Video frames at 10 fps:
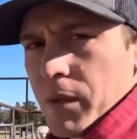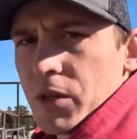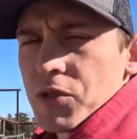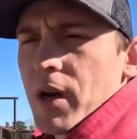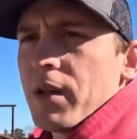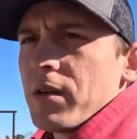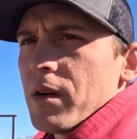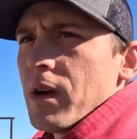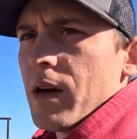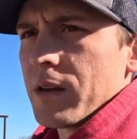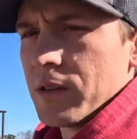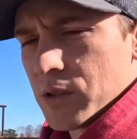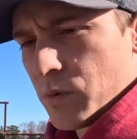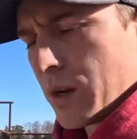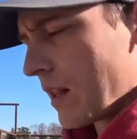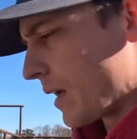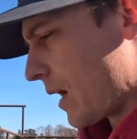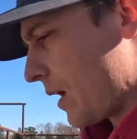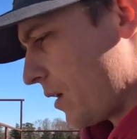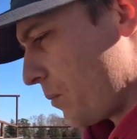in a trailer. I can swing that
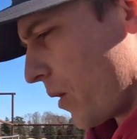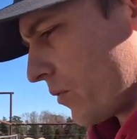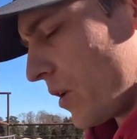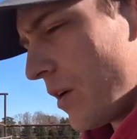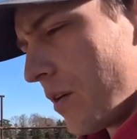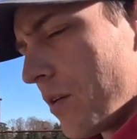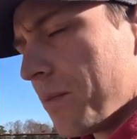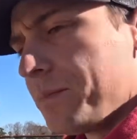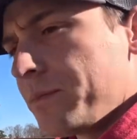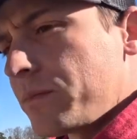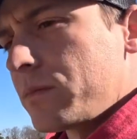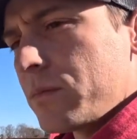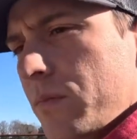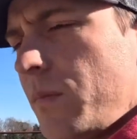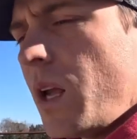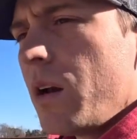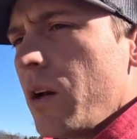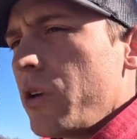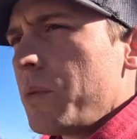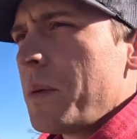gate up over here,
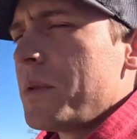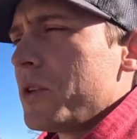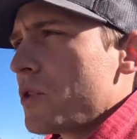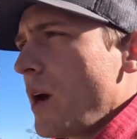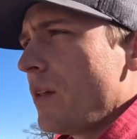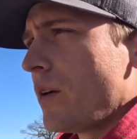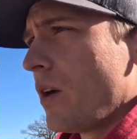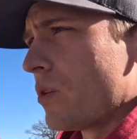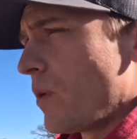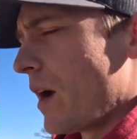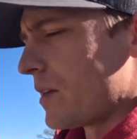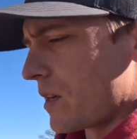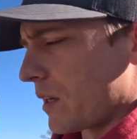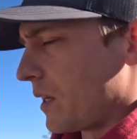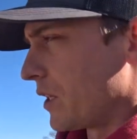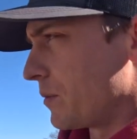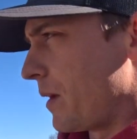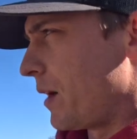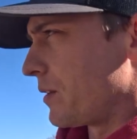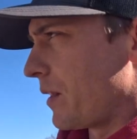load them up in the trailer. Otherwise, I can kick them
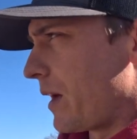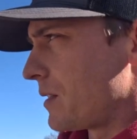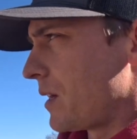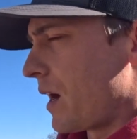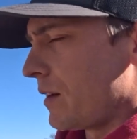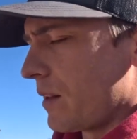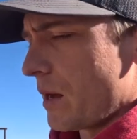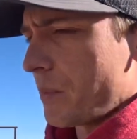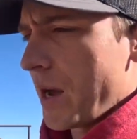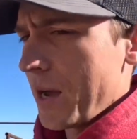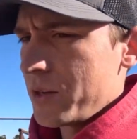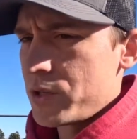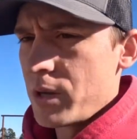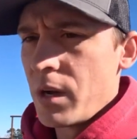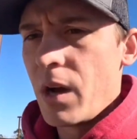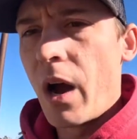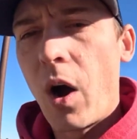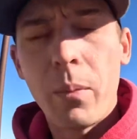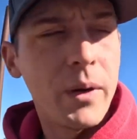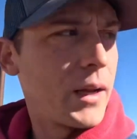out to that side, to that patch,
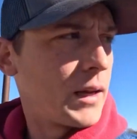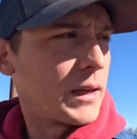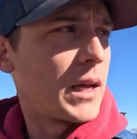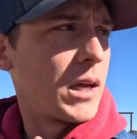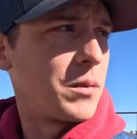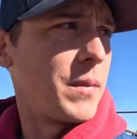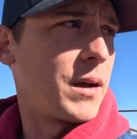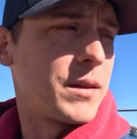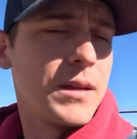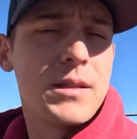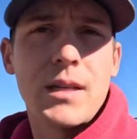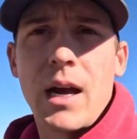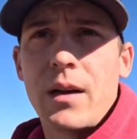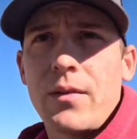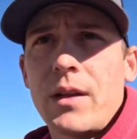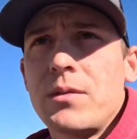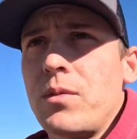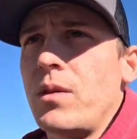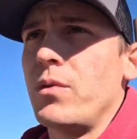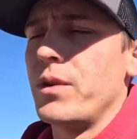open it, and kick them out to this side if that's
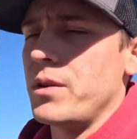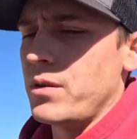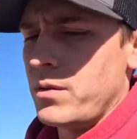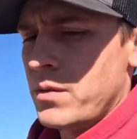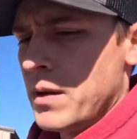what I want to do.